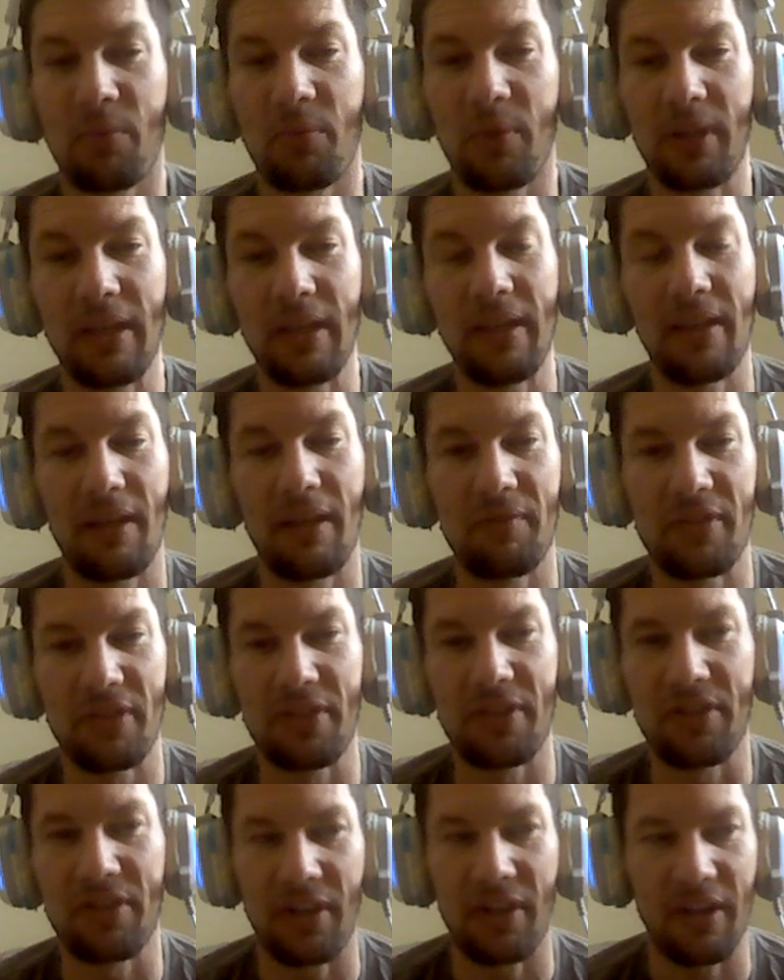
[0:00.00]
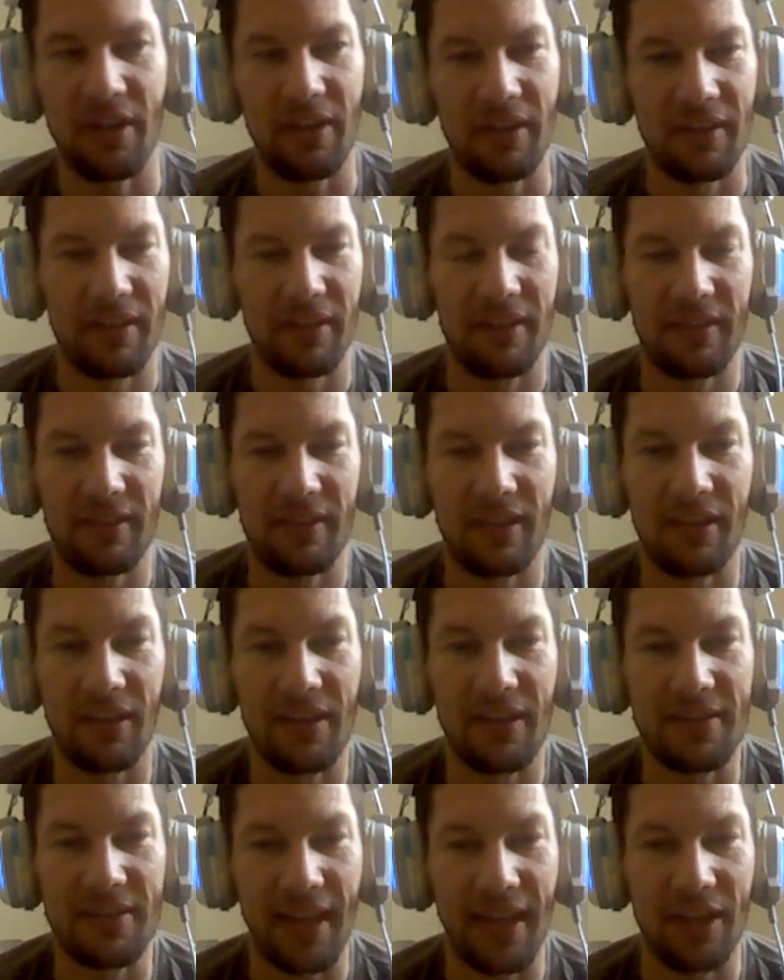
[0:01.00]
really love to start a
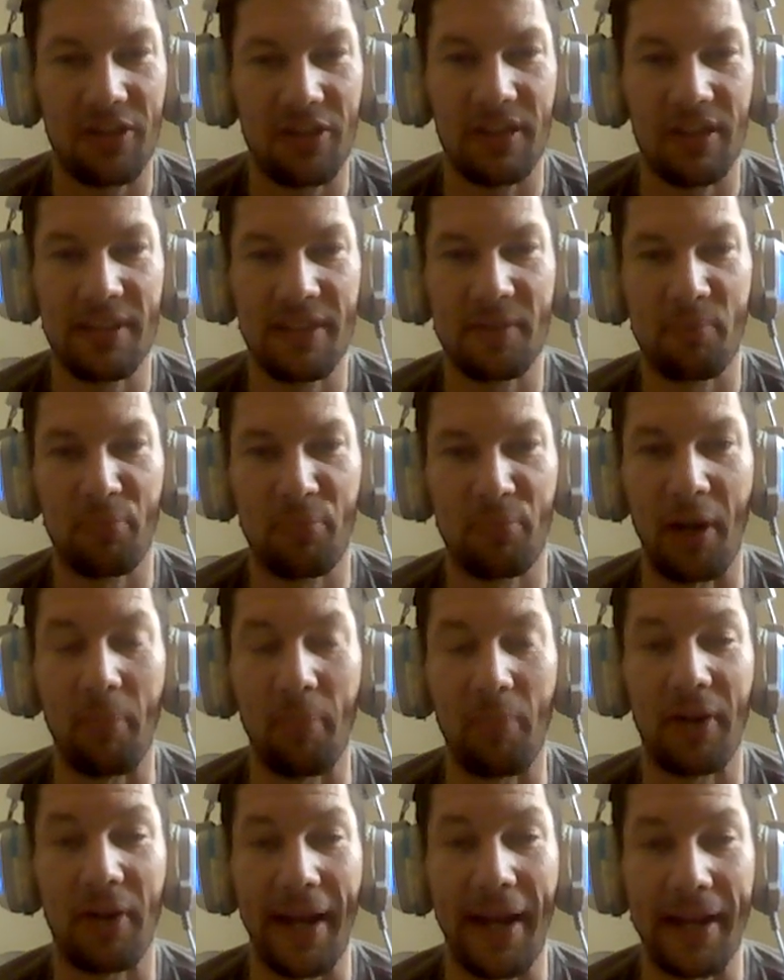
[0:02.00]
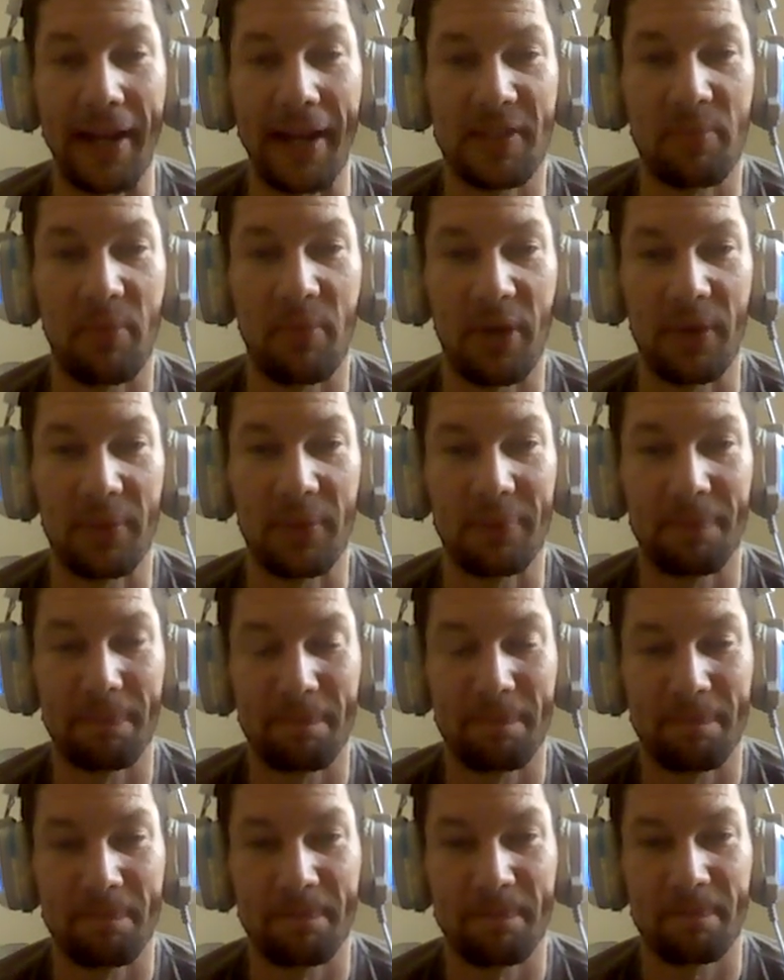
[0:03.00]
Los Angeles Prepper Expo.
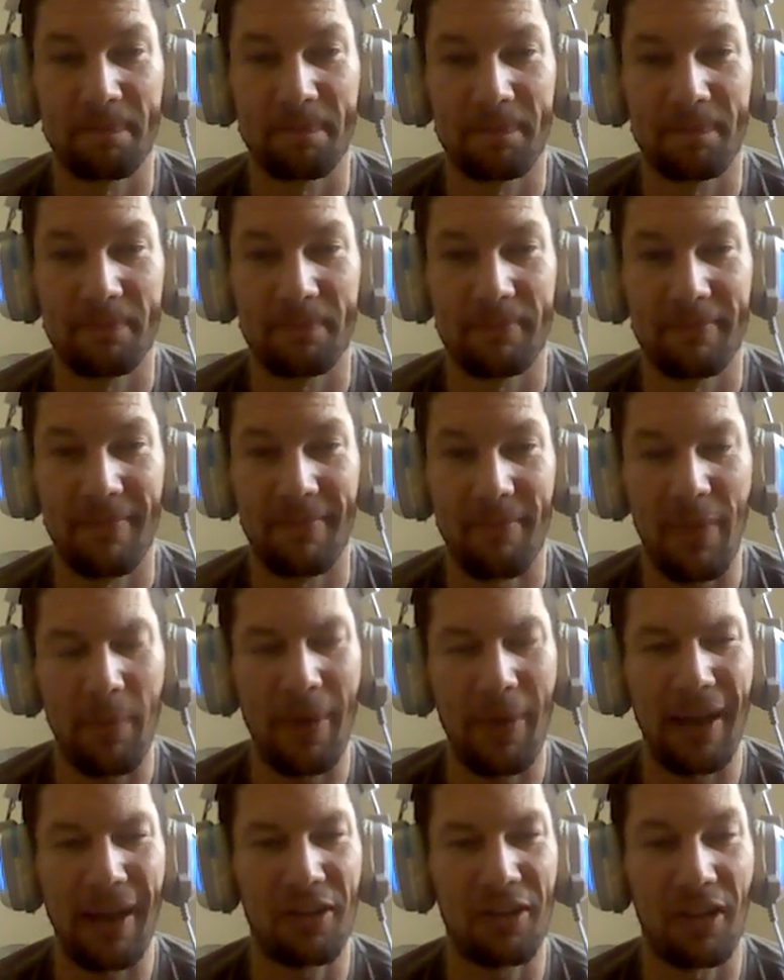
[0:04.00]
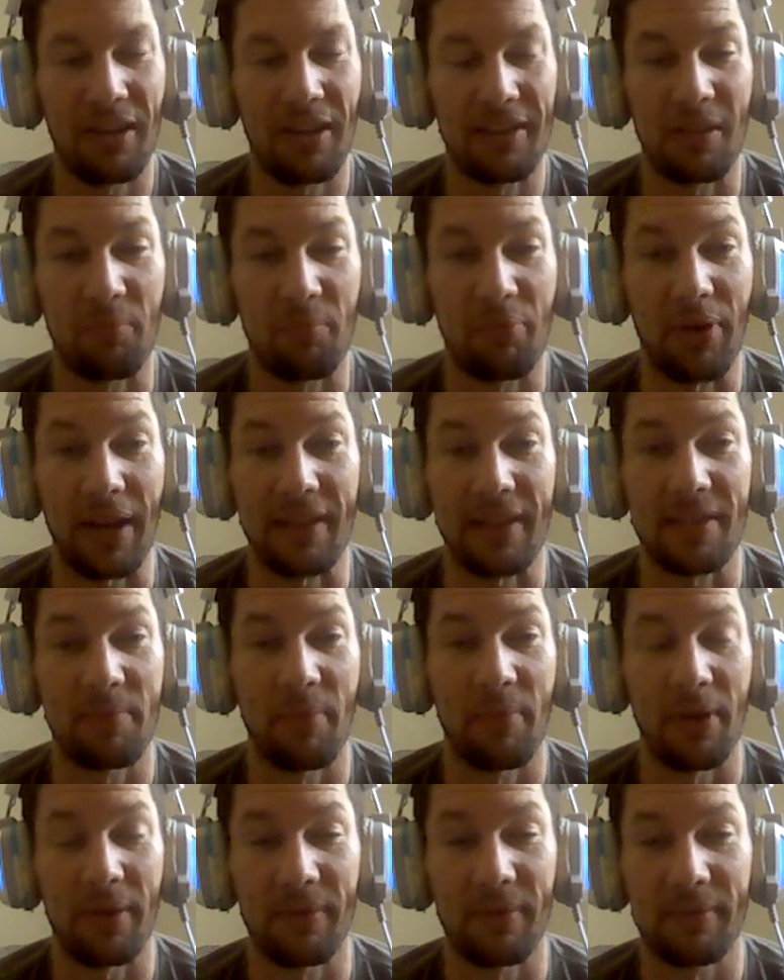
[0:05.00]
Maybe I'd call it the
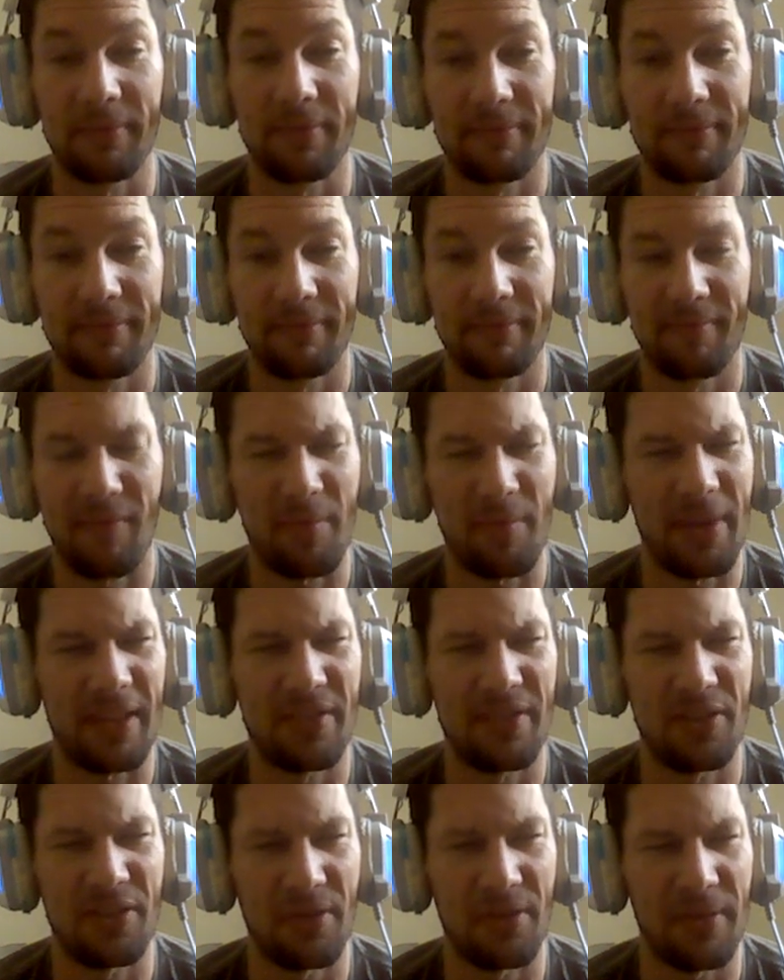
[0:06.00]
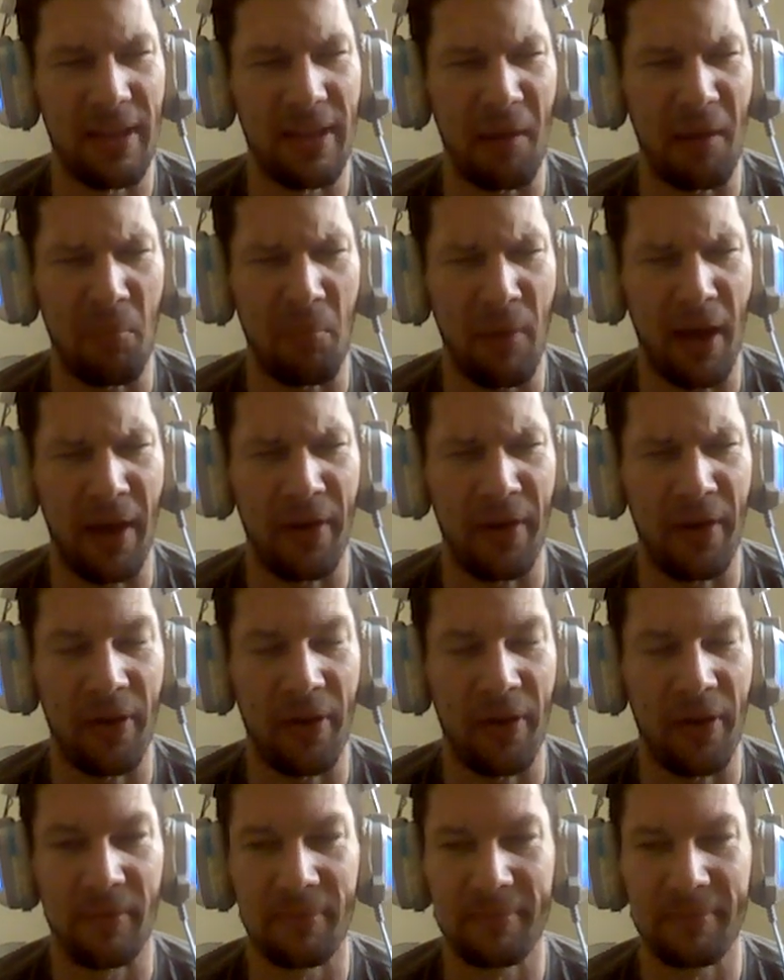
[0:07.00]
Prexpo. Maybe that's too lame. I don't
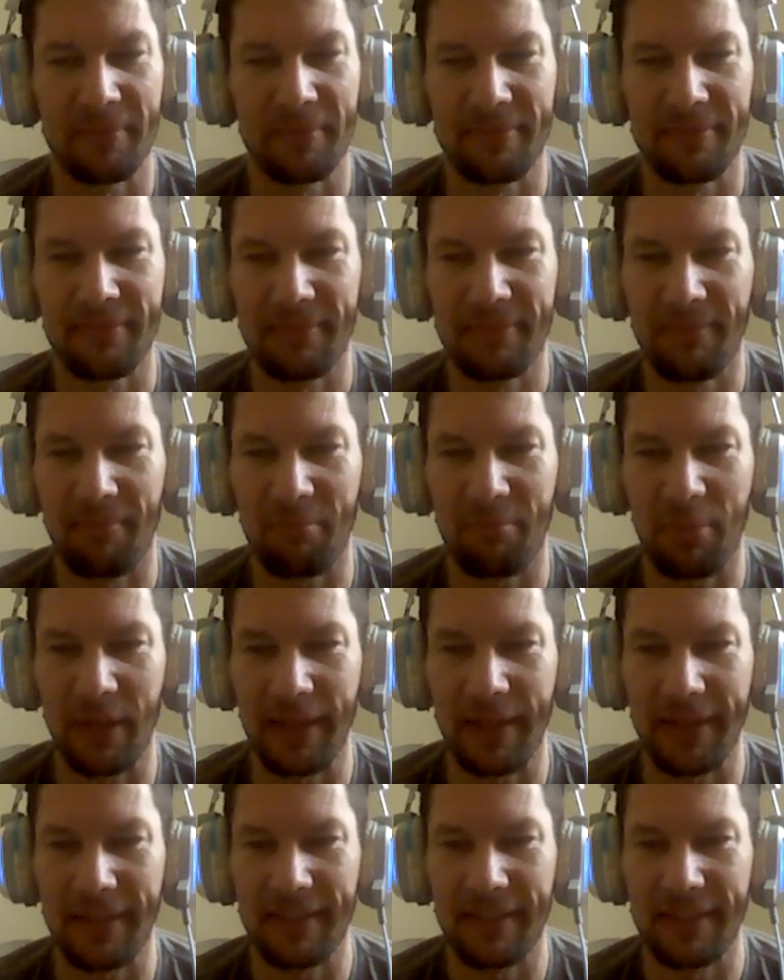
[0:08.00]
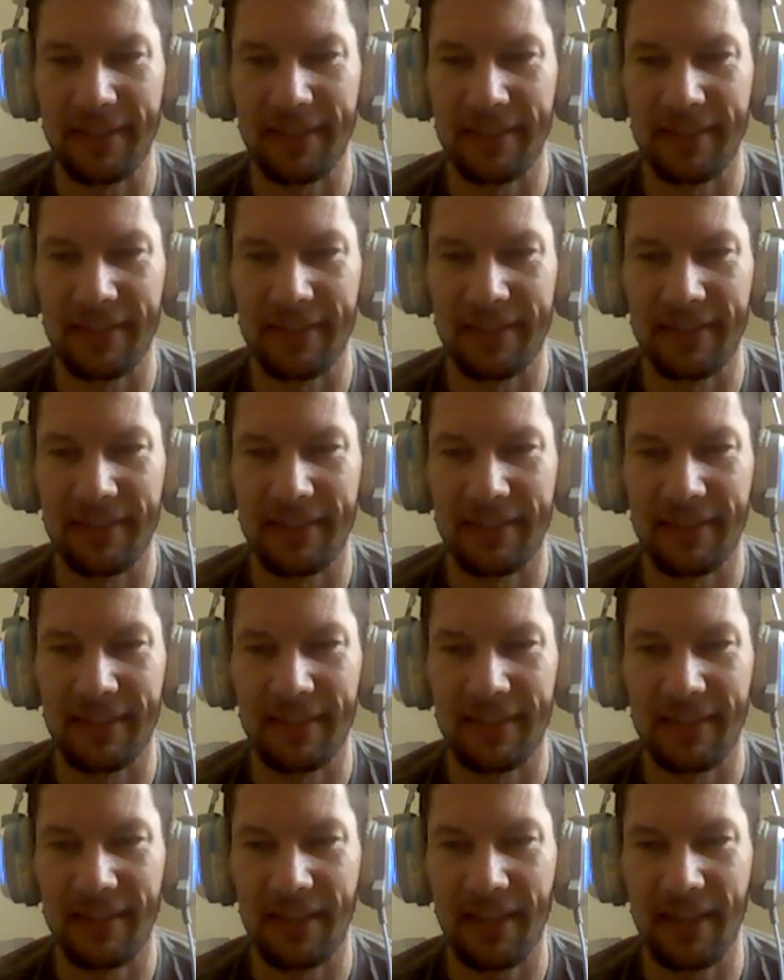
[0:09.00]
know. But
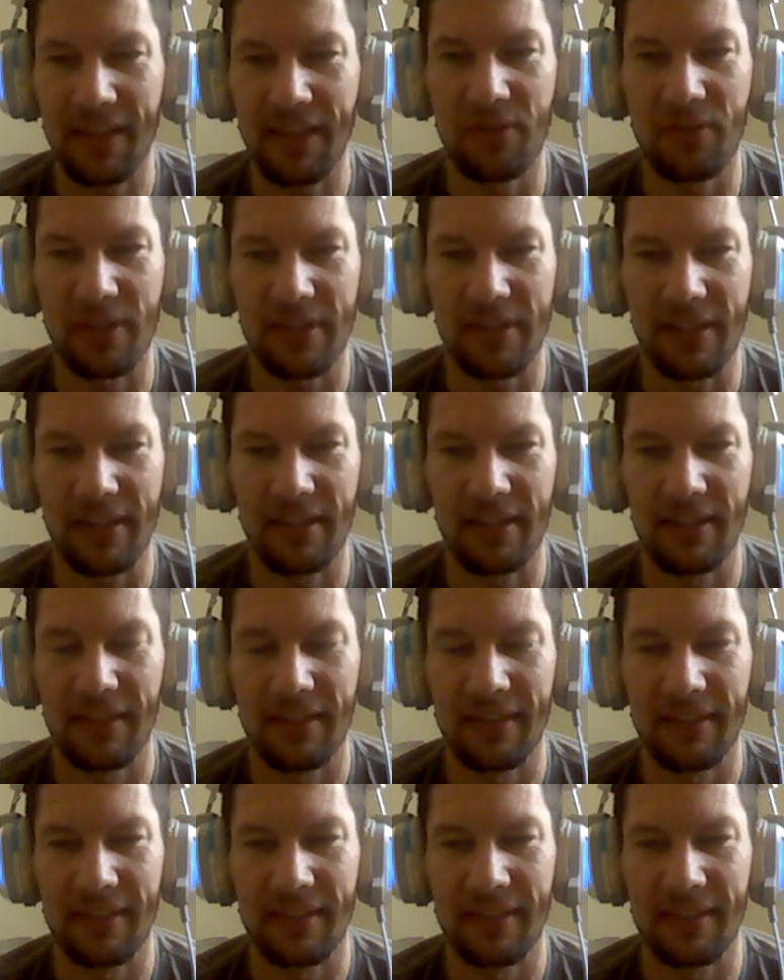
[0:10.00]
thanks, Christy.